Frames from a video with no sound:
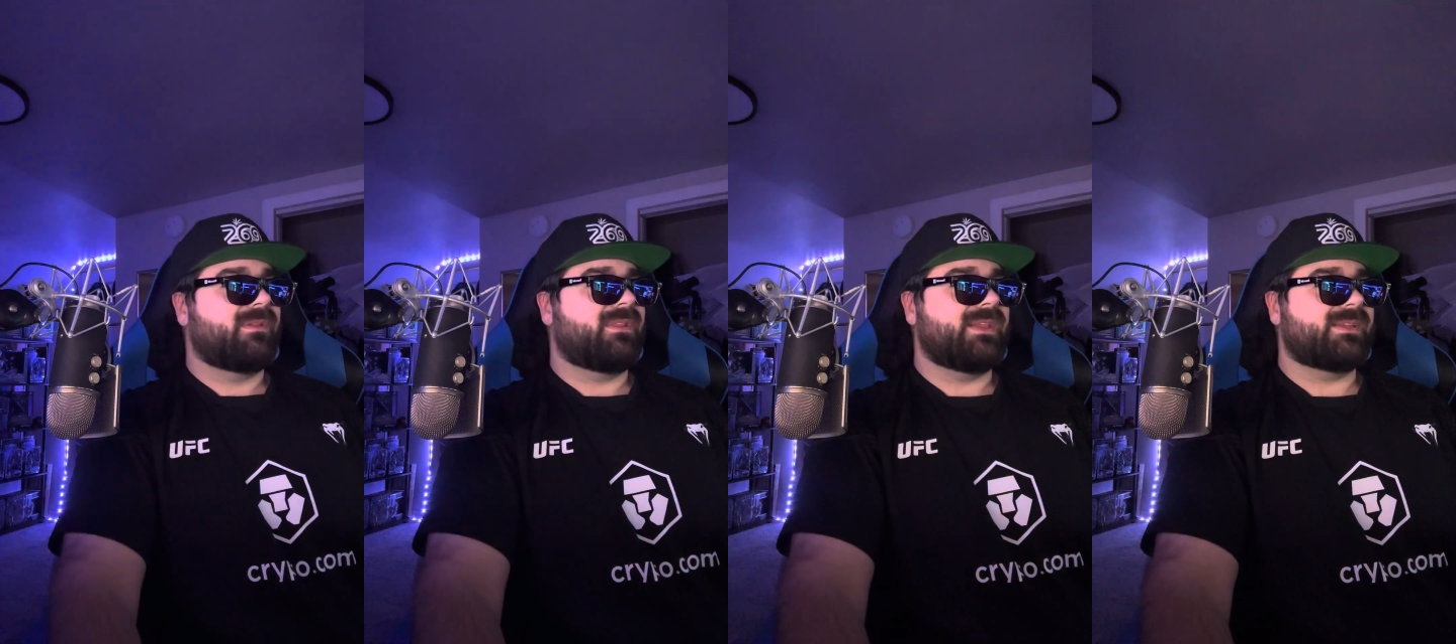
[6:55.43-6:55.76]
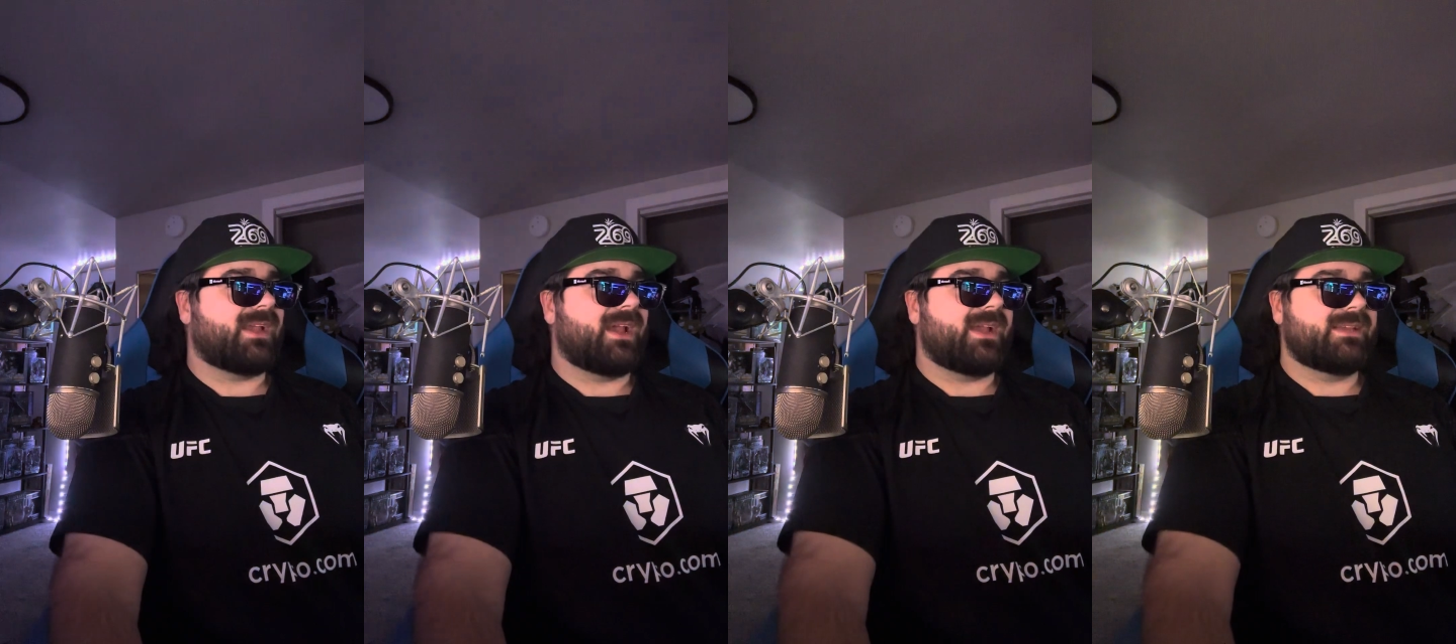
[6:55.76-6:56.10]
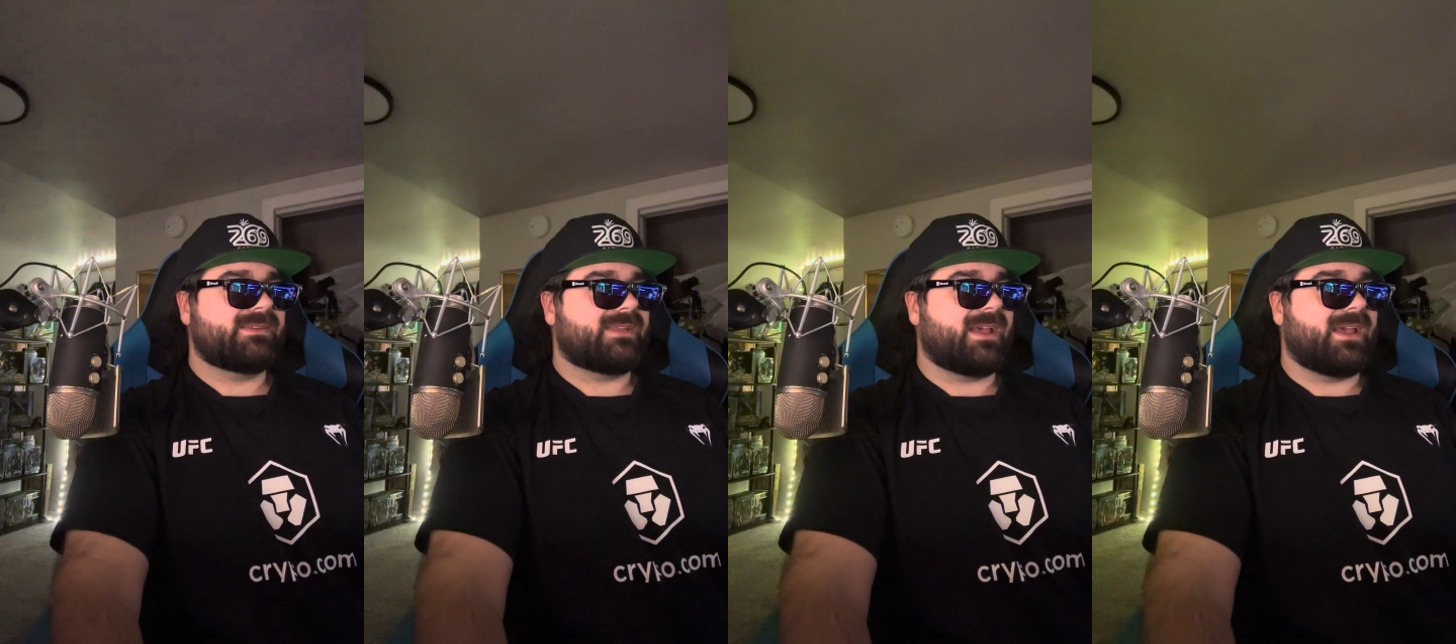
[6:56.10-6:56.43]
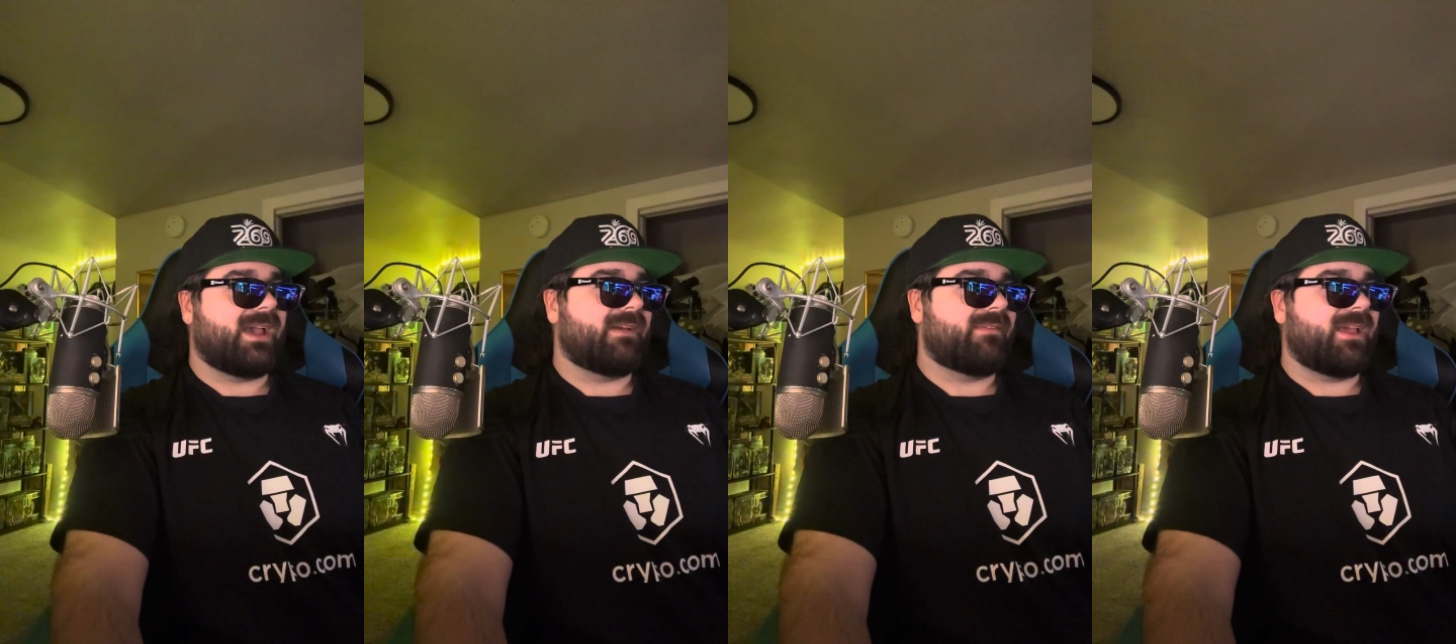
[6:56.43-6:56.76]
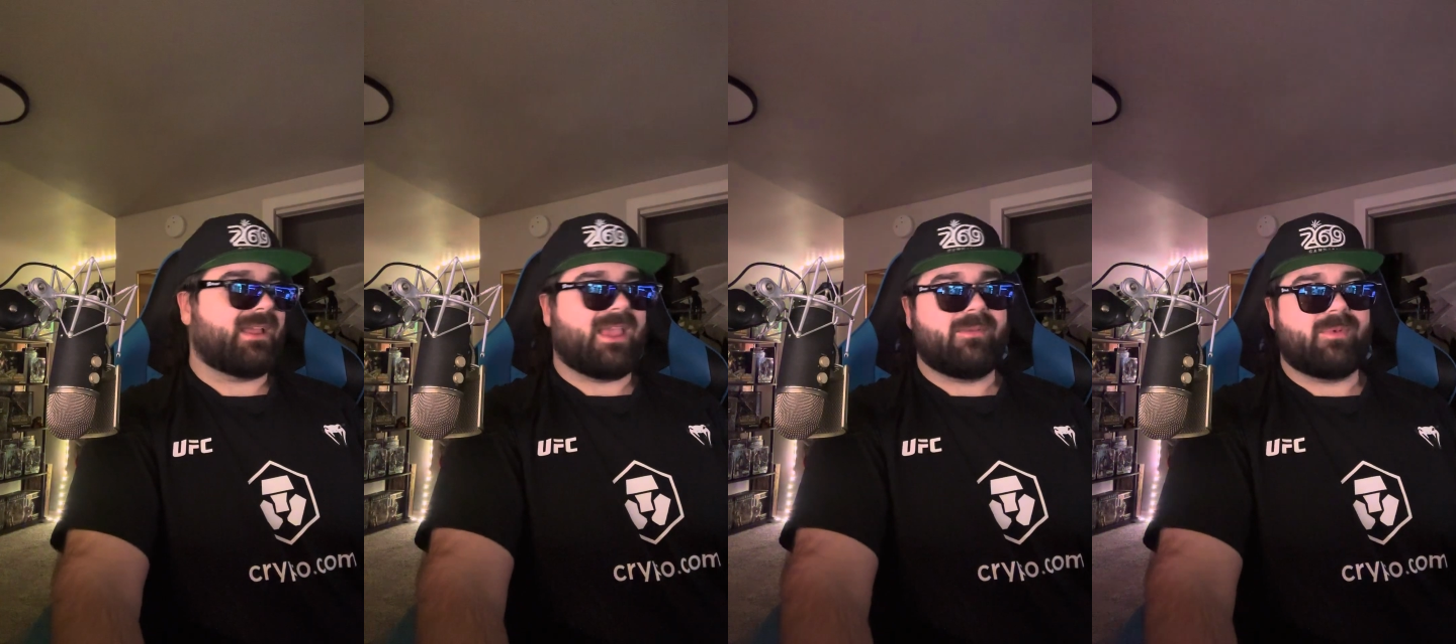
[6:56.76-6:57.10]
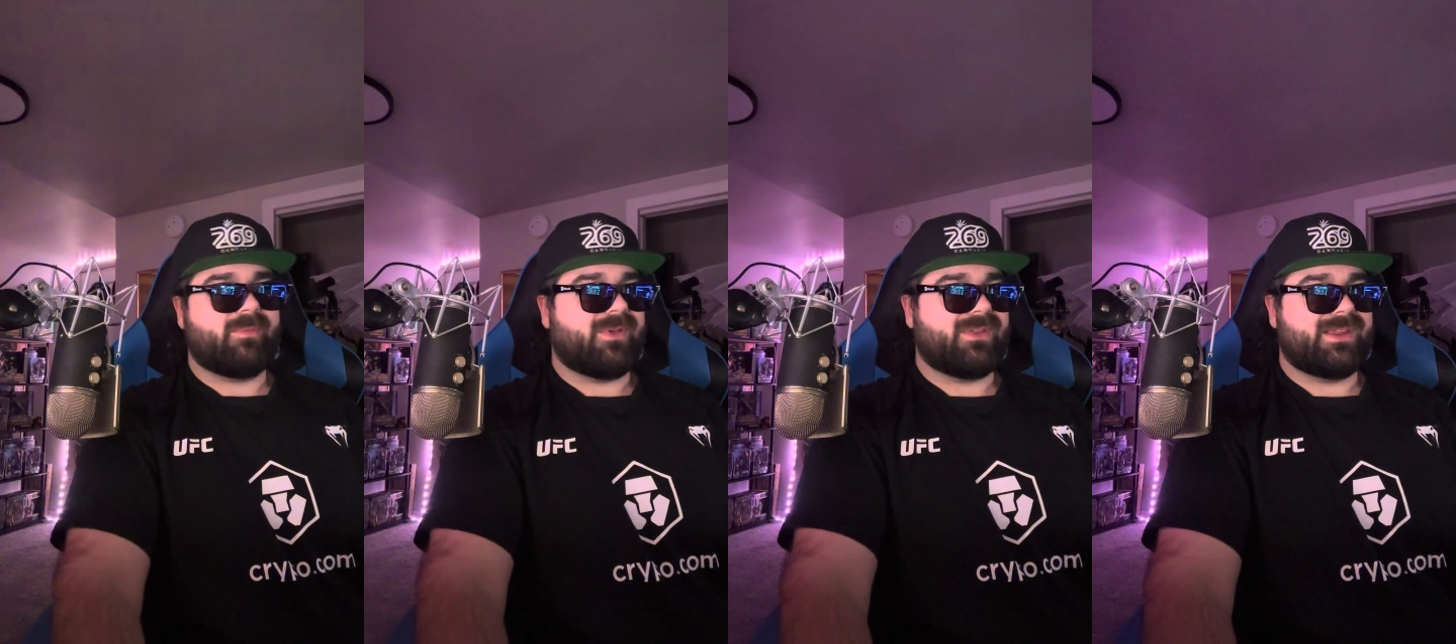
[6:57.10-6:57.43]
These guys that have that
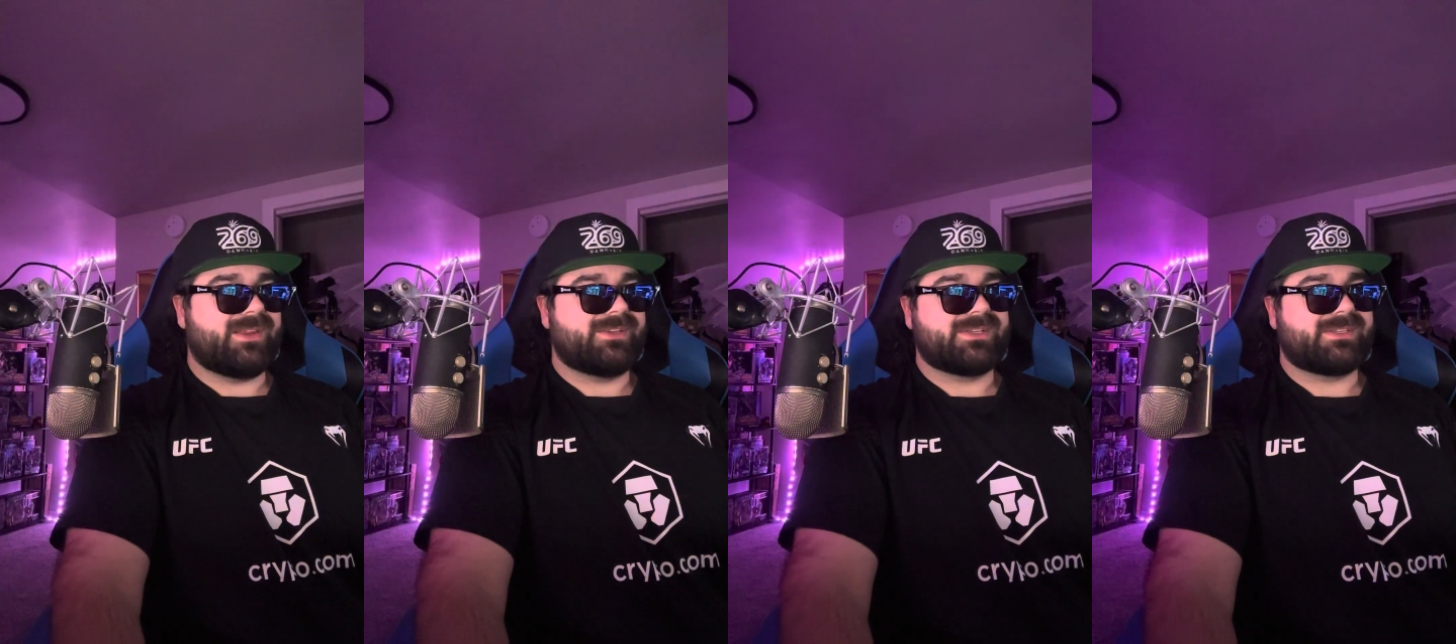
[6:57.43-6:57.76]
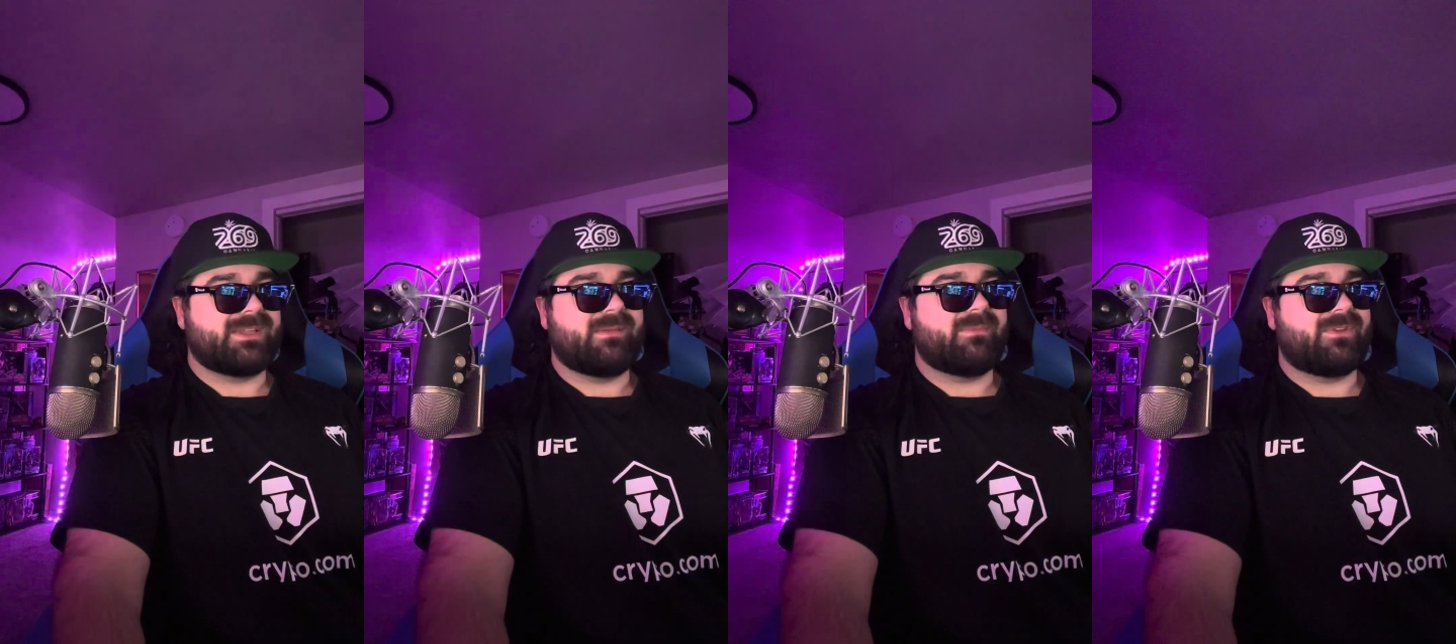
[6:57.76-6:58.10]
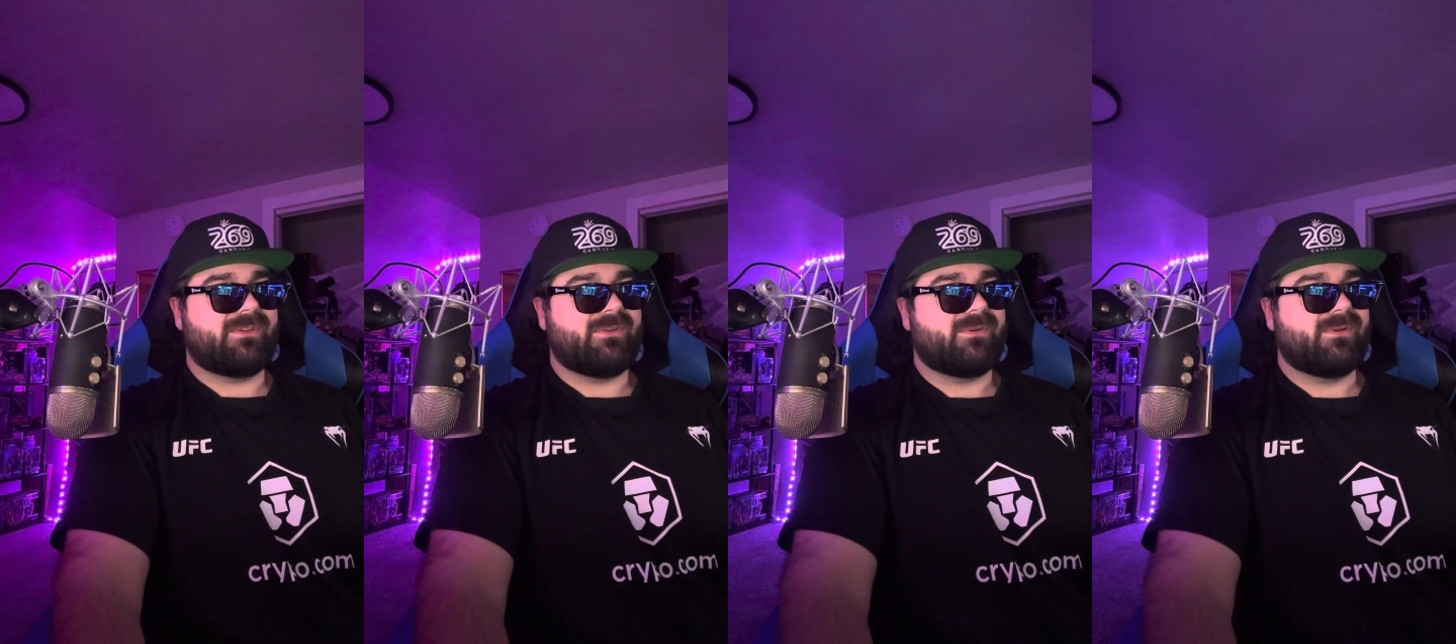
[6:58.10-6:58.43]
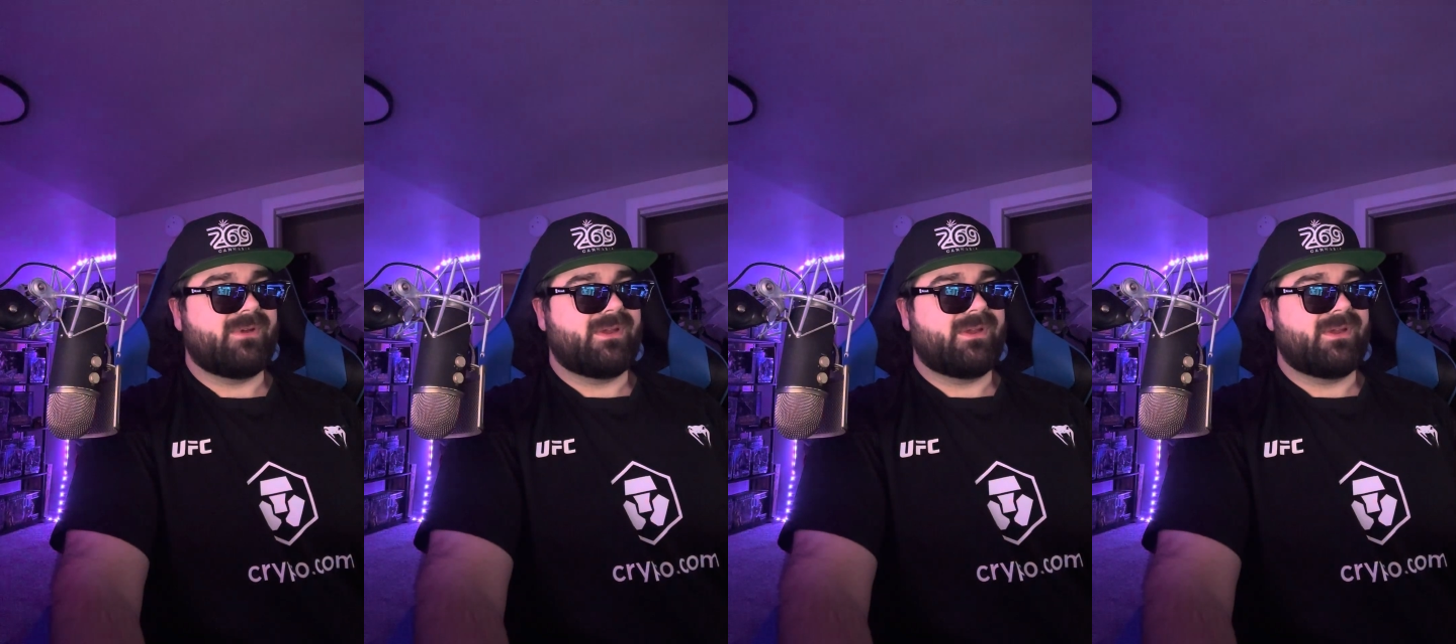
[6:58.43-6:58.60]
capability just seem to